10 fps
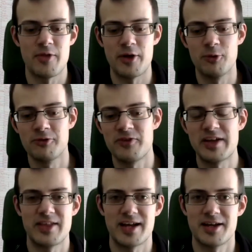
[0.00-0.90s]
They all
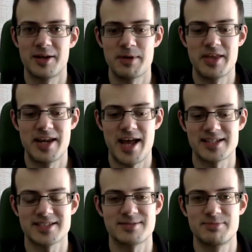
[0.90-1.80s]
think they're going to be the
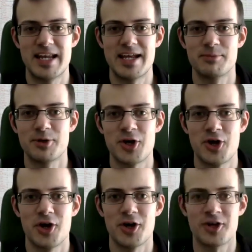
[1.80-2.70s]
next Liam
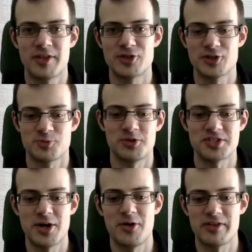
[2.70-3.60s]
Kirk, and they just want
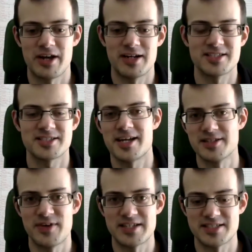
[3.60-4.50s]
to go on the ice, skate
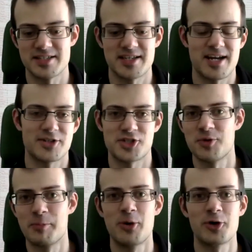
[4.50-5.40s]
as fast as they can,
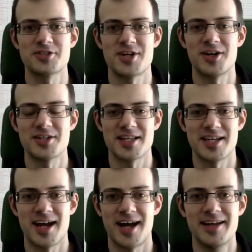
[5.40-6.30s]
shoot a puck as hard as they
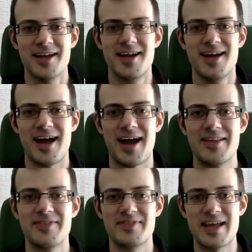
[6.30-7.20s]
can,
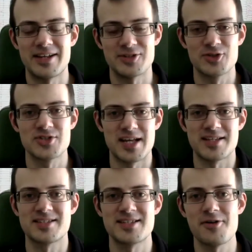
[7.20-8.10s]
and that doesn't
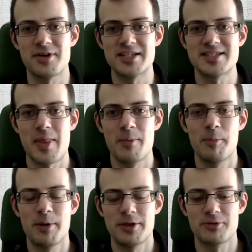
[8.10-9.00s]
necessarily set them
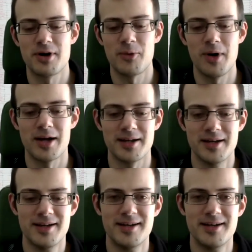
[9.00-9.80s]
up in the right way.